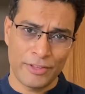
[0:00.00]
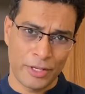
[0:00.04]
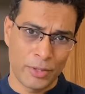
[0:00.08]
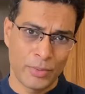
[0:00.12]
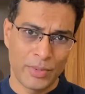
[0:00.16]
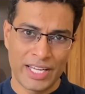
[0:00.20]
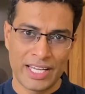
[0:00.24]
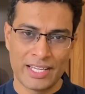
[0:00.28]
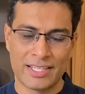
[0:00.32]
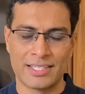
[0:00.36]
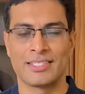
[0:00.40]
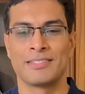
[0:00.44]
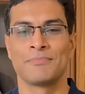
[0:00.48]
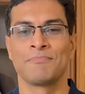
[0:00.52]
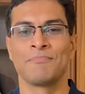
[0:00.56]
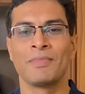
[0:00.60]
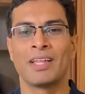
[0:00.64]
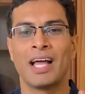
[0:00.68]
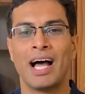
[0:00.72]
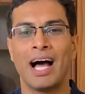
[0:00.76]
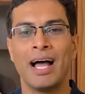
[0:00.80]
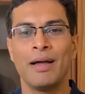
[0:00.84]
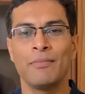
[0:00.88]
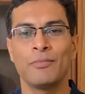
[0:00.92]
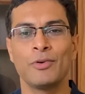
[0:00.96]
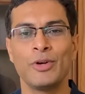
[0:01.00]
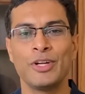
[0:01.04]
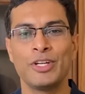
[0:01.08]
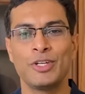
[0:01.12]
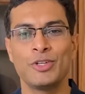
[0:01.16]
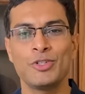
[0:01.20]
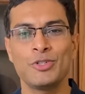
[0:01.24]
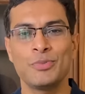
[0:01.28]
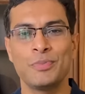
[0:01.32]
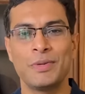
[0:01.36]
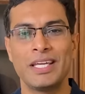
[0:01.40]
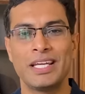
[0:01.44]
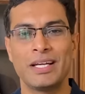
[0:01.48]
furious. I'm going
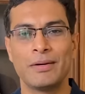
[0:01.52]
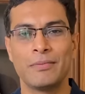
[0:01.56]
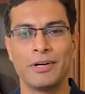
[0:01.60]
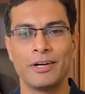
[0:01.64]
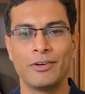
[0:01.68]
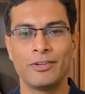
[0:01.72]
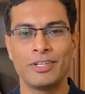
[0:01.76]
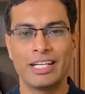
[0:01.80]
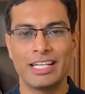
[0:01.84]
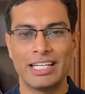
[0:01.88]
to speak about